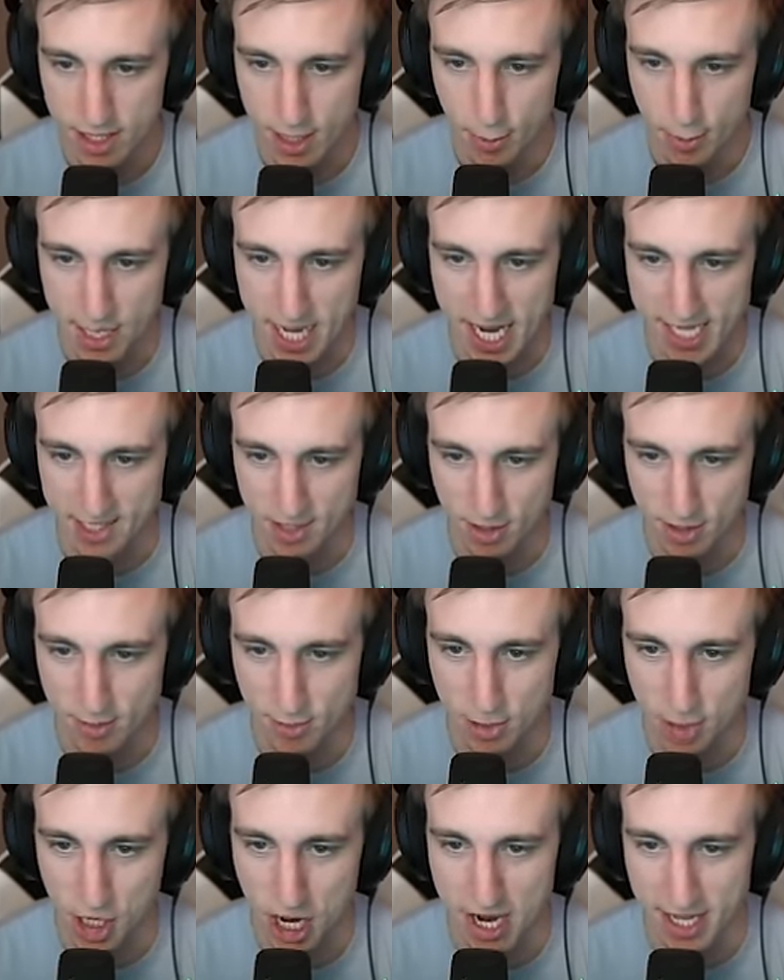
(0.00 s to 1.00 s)
Here we got
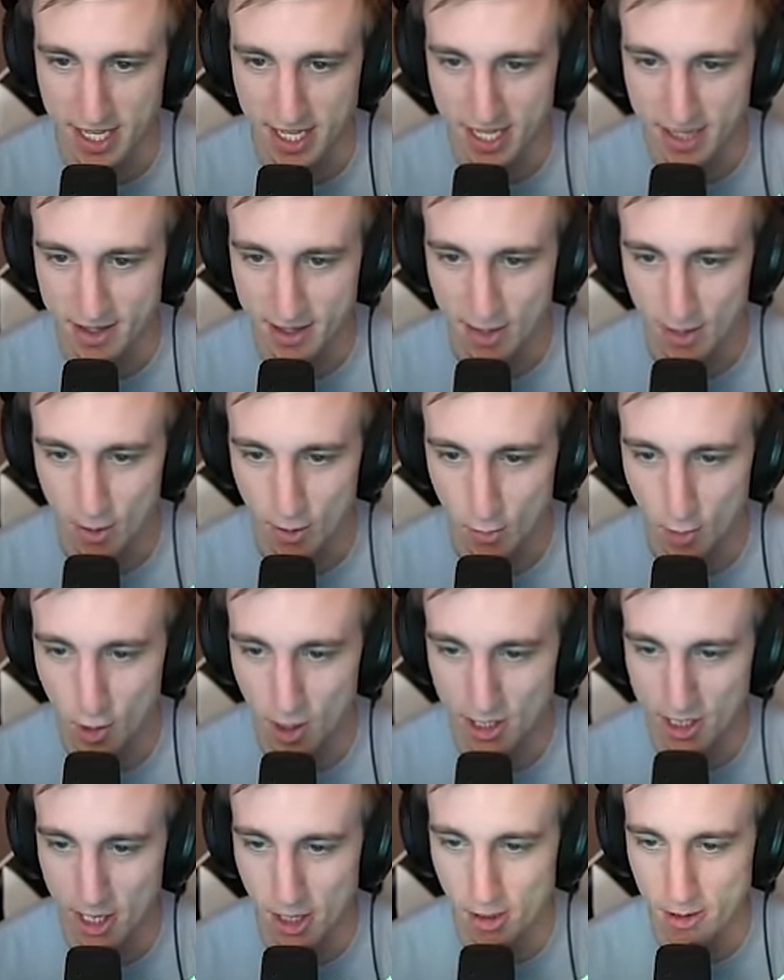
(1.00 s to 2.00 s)
Slim Shady.
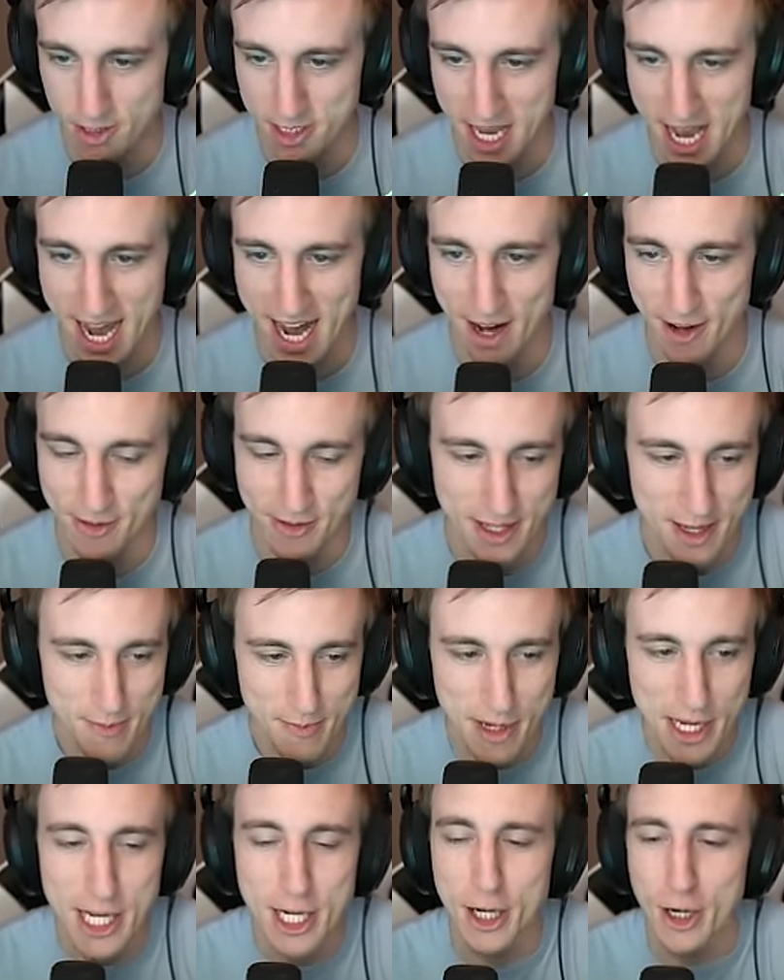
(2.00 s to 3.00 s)
One goes down.
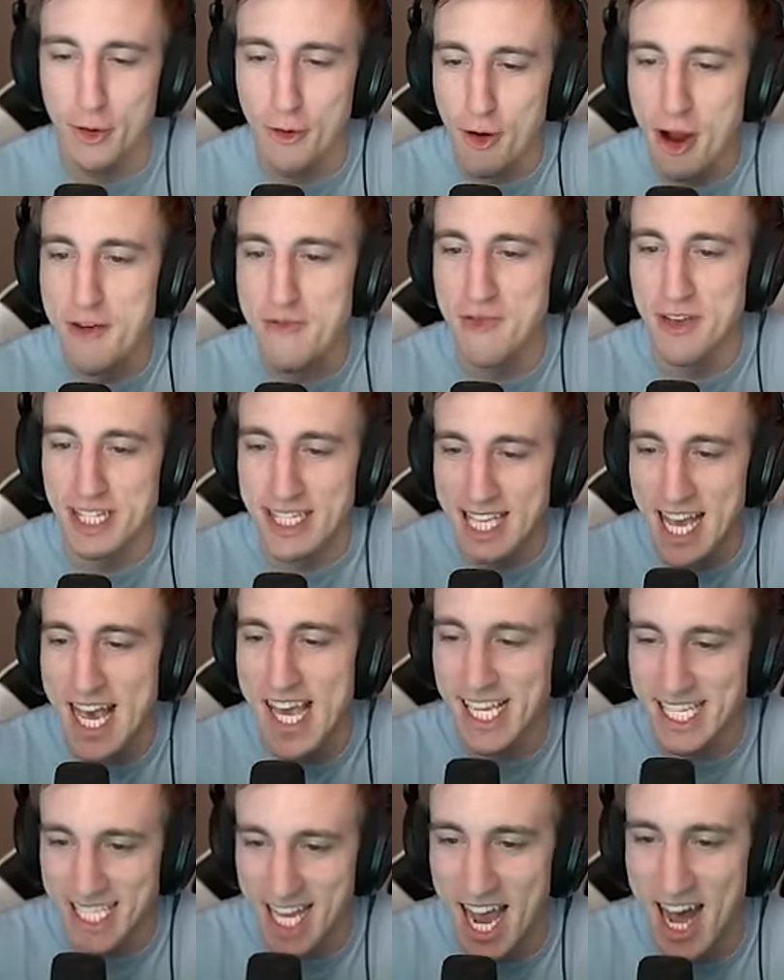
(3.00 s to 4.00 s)
Peter Griffin
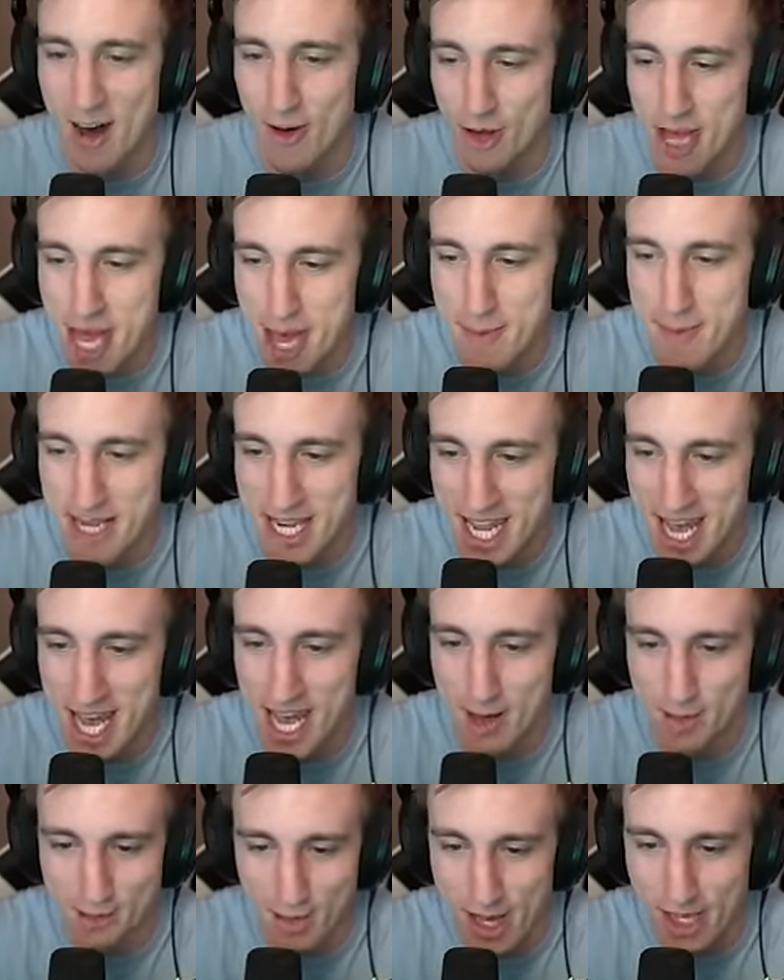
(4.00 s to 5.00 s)
takes out
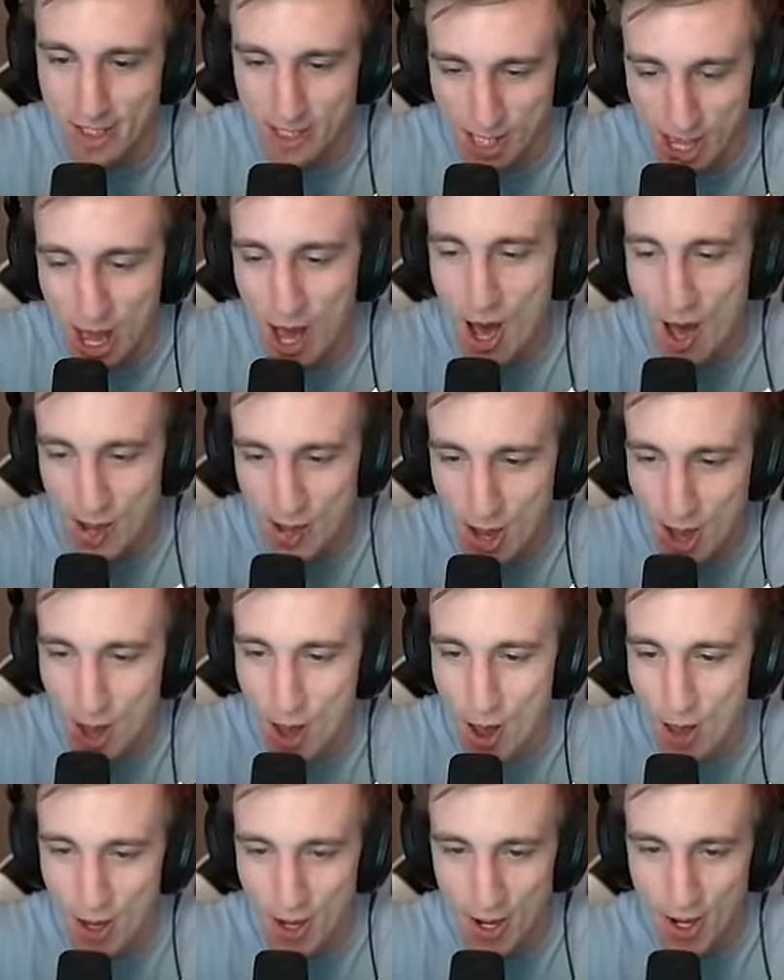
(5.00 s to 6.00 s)
Eminem. Let's go,
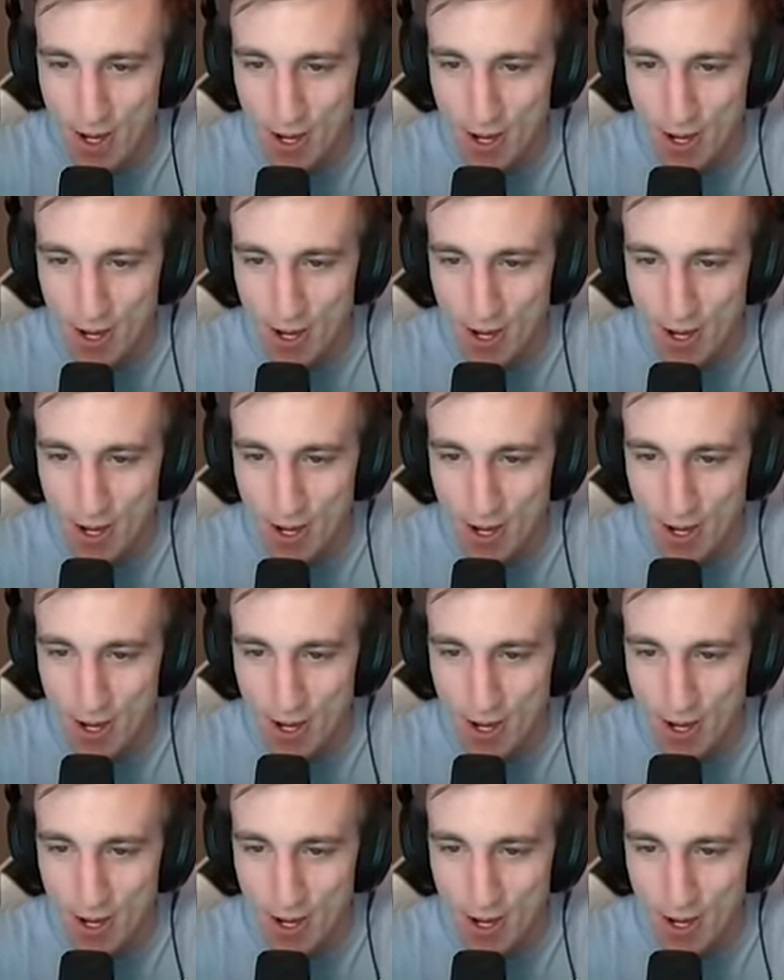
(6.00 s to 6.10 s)
dude.